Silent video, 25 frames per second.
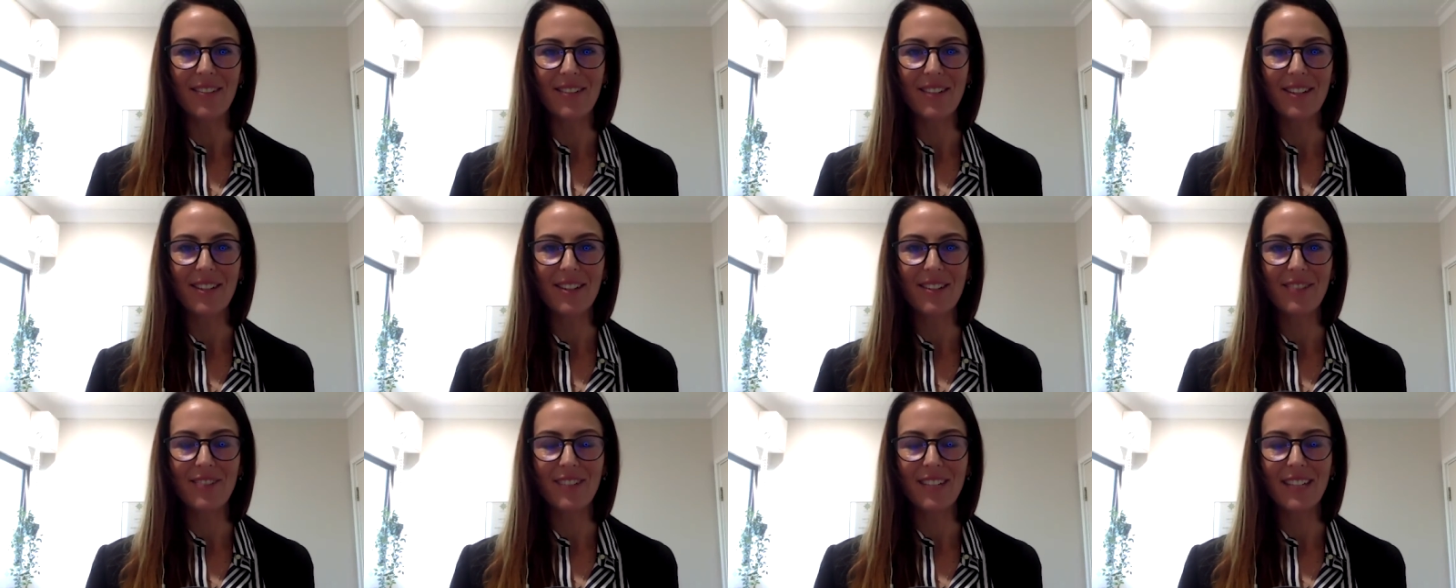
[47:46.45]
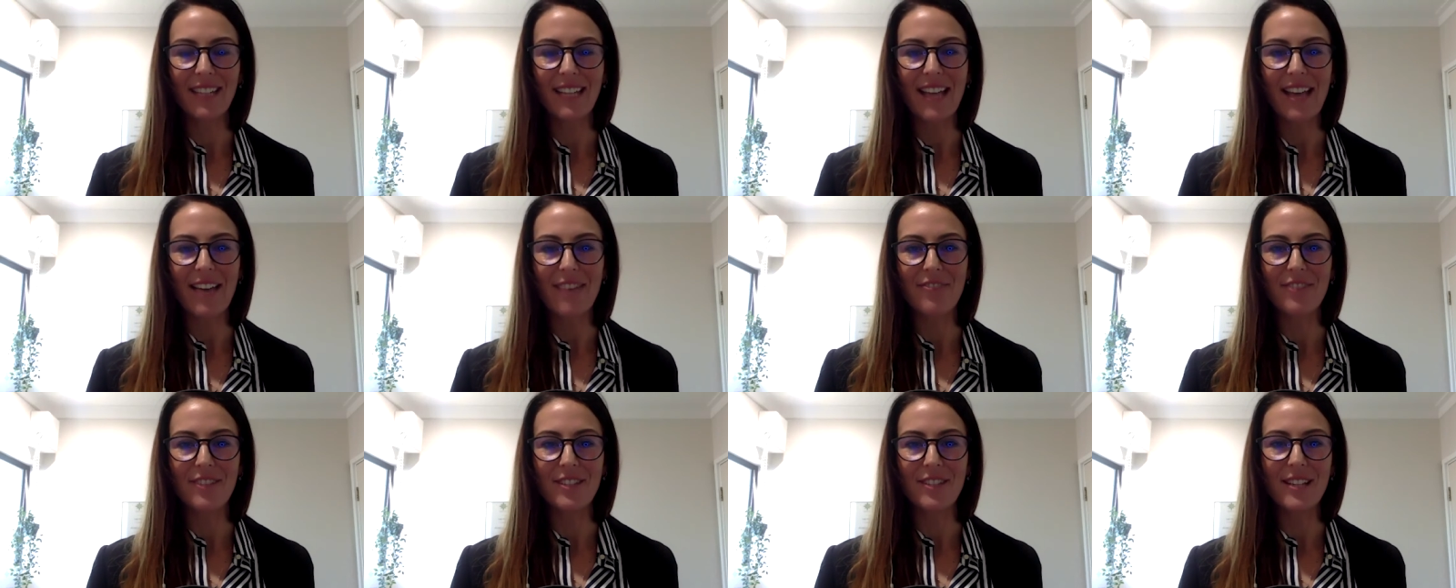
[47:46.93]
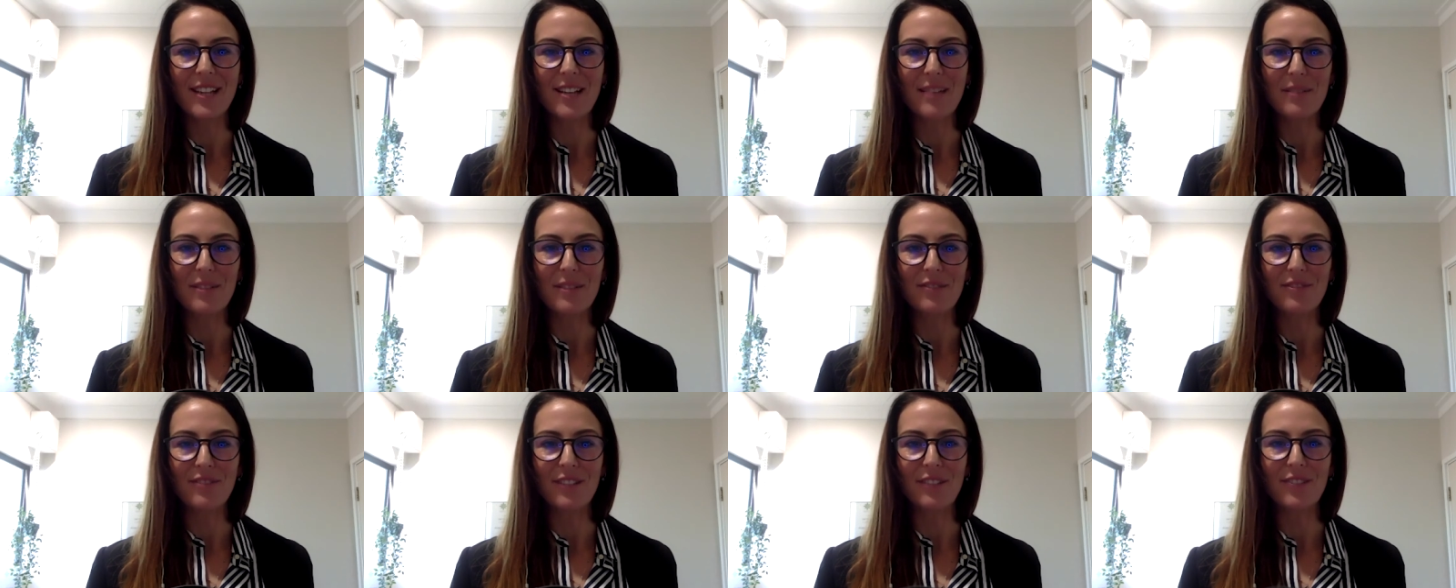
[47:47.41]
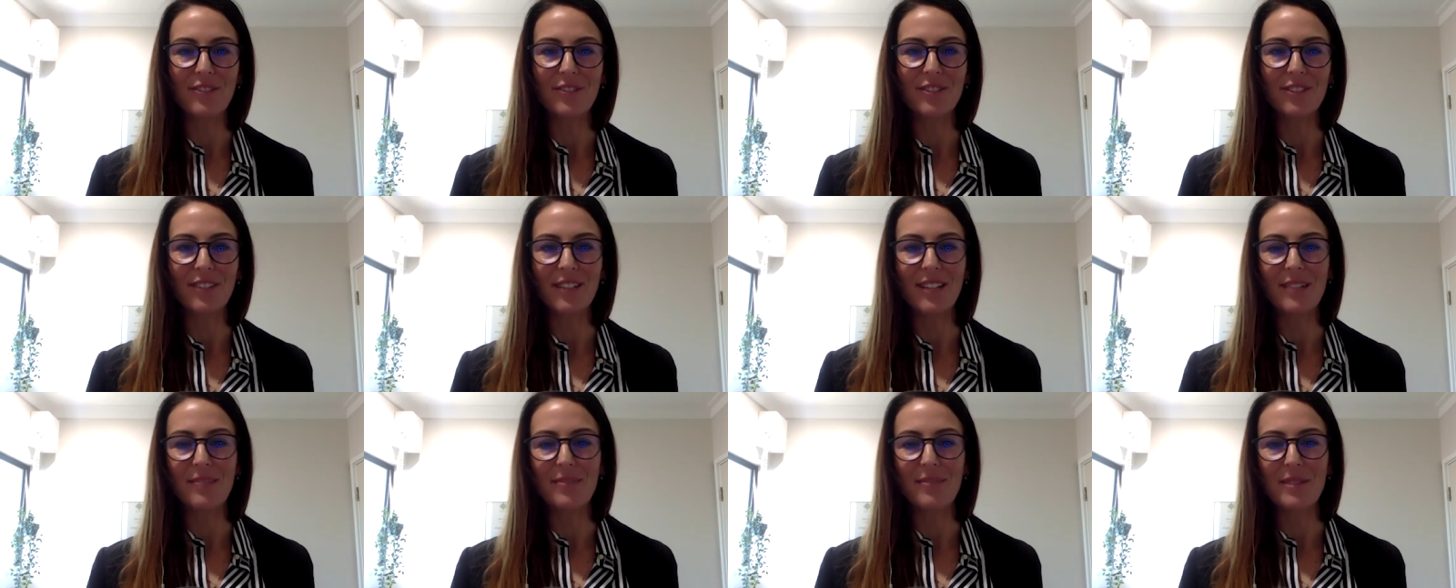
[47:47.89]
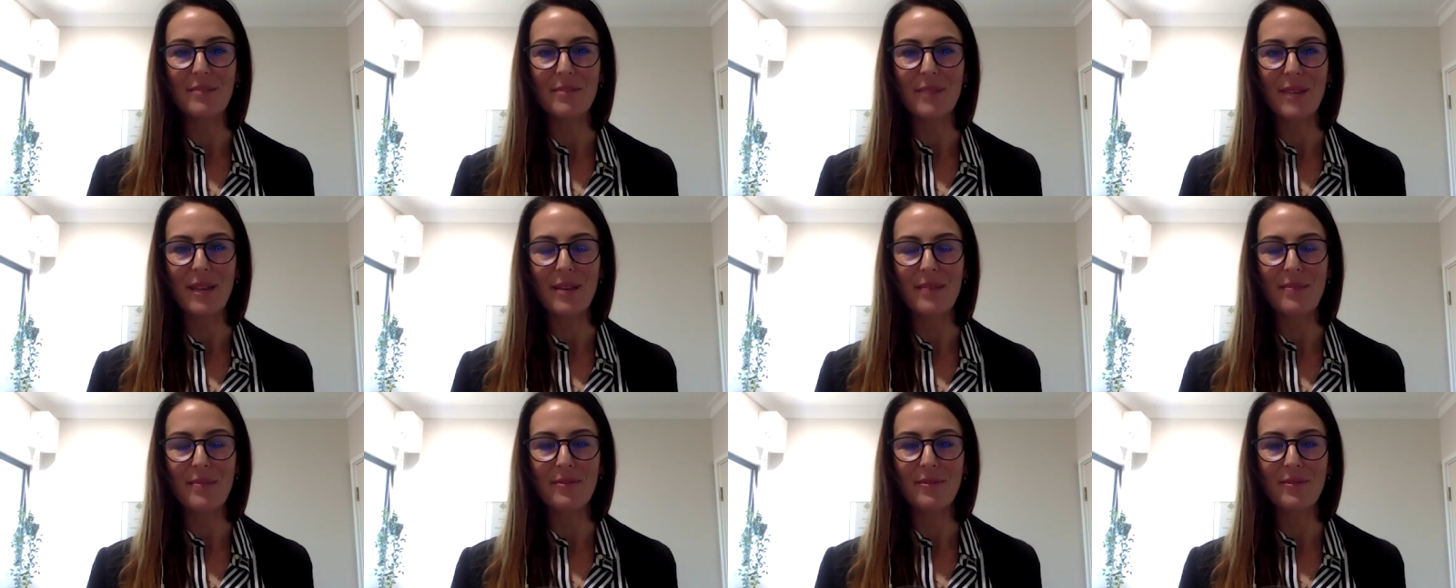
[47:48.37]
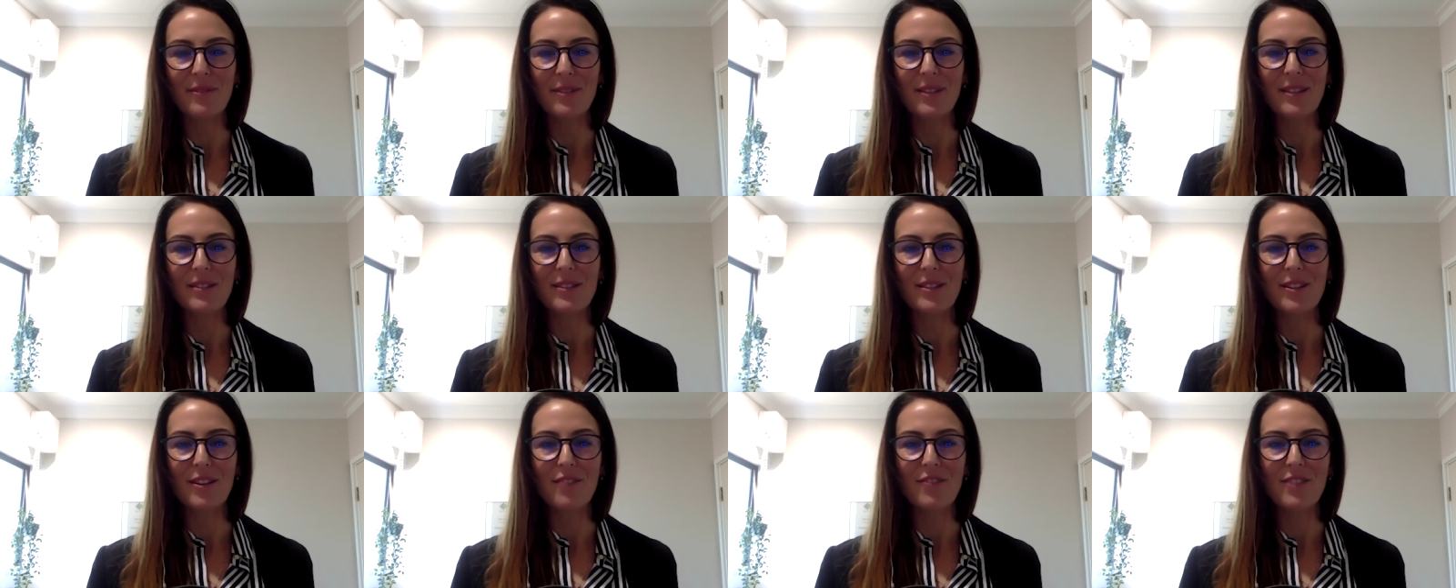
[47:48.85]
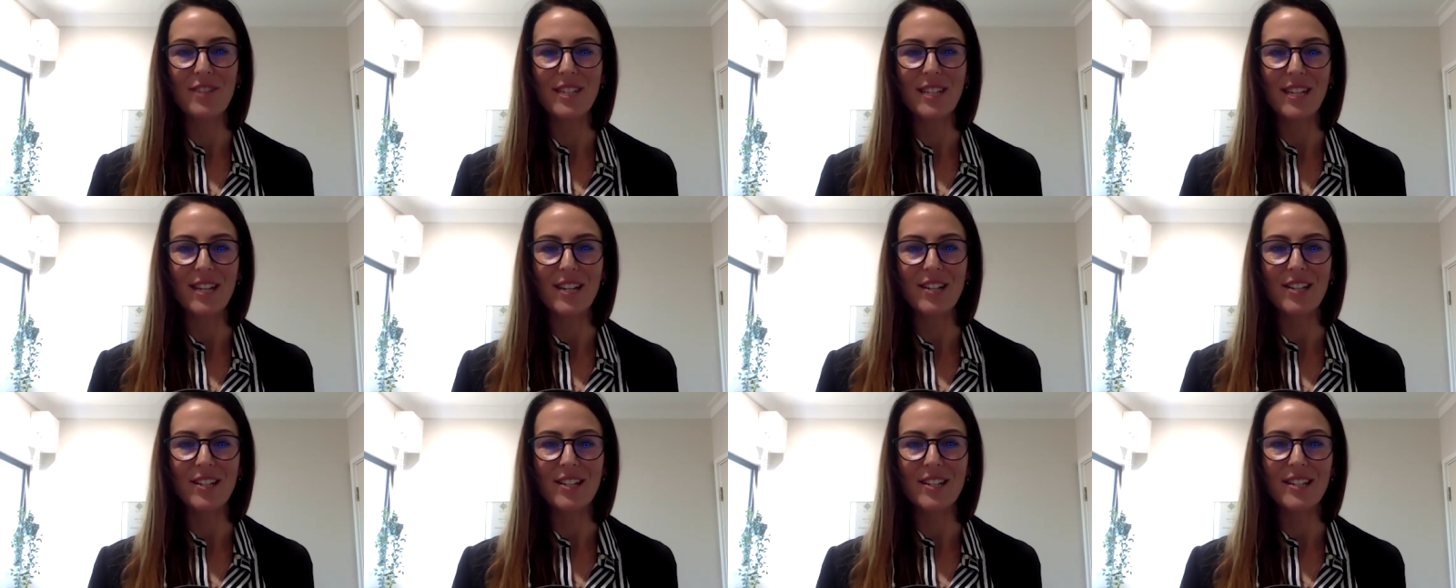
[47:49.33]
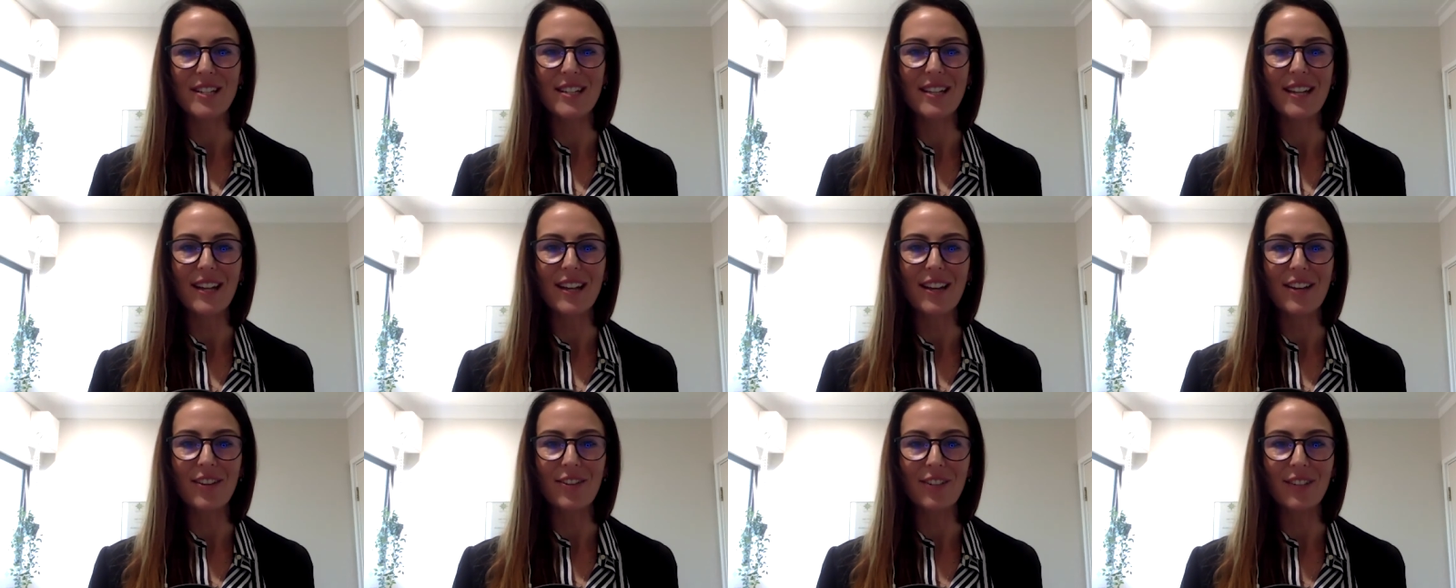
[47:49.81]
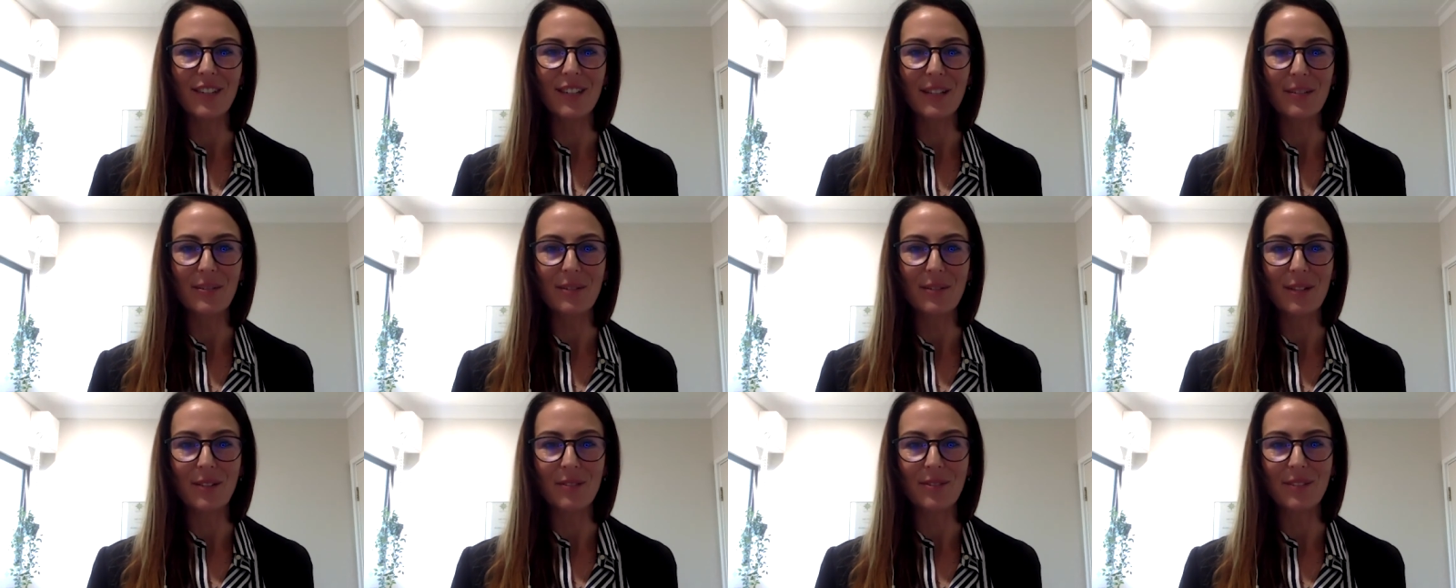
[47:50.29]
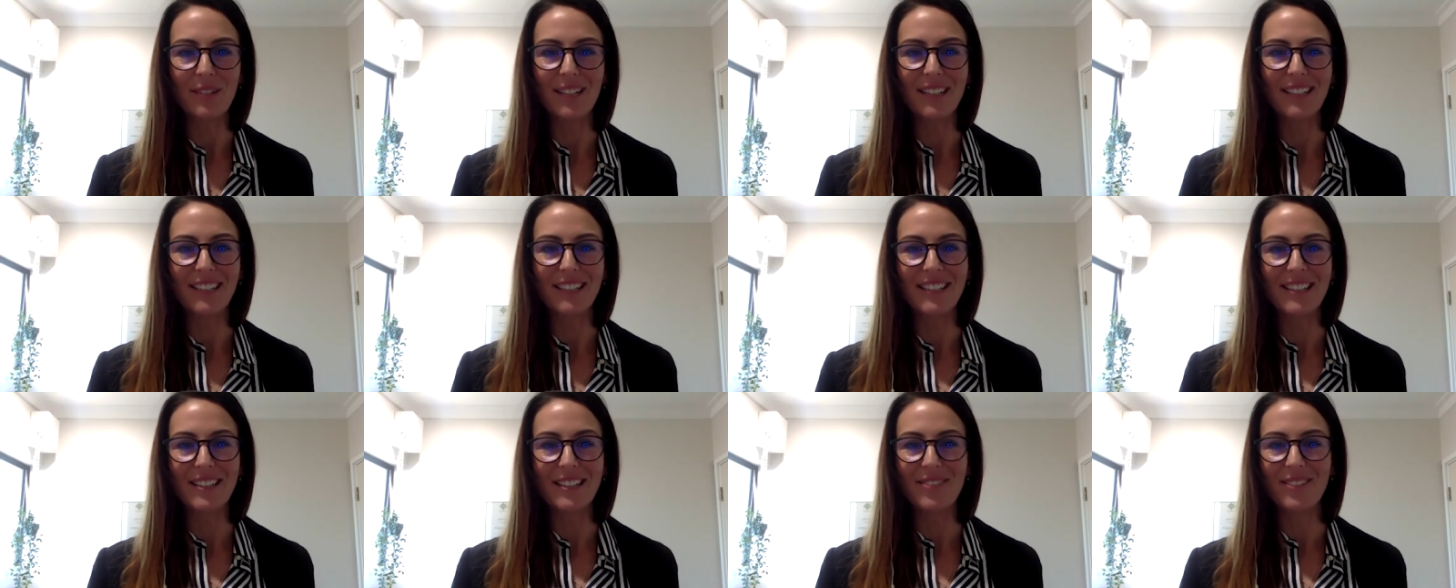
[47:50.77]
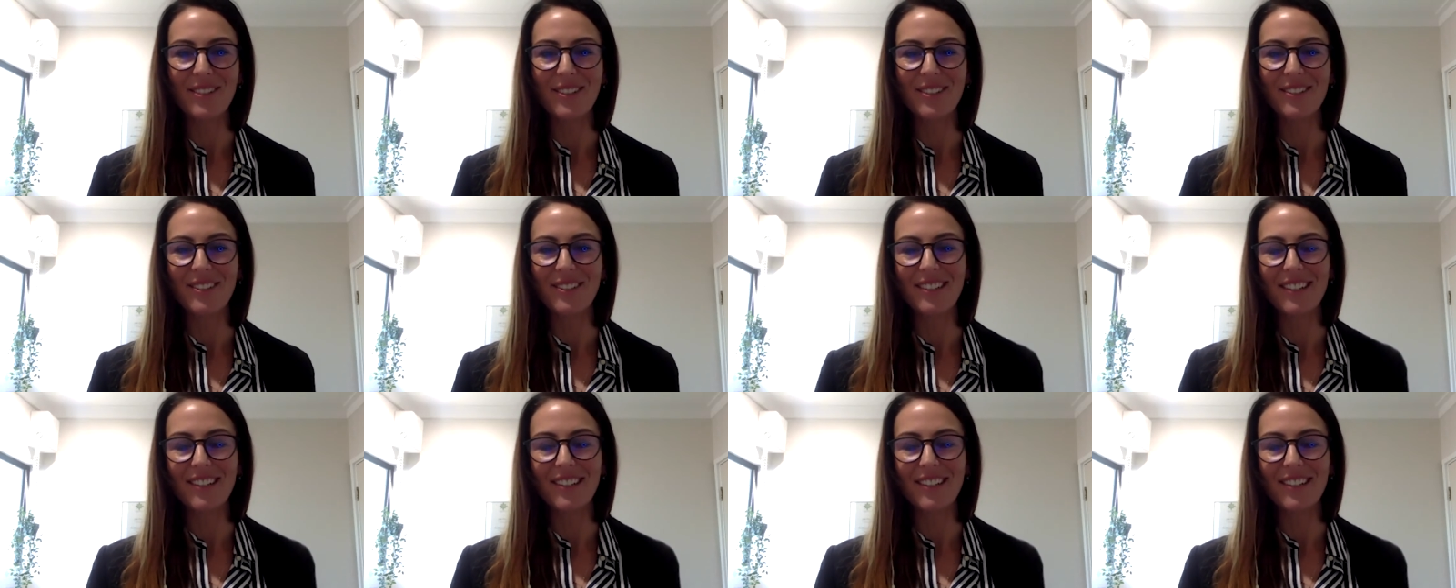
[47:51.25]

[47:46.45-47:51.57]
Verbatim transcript: We don't really have the time to fluff around with people with conversations that aren't really worthwhile in this world.